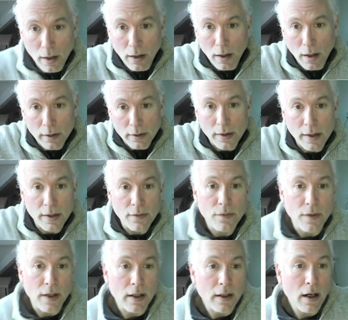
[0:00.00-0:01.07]
underneath
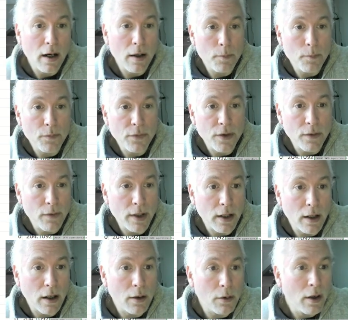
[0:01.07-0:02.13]
the
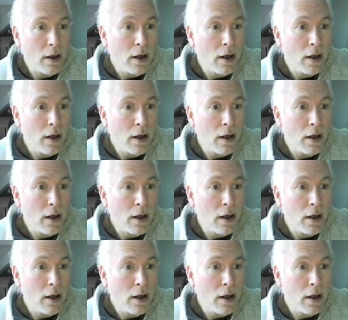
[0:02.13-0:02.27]
video.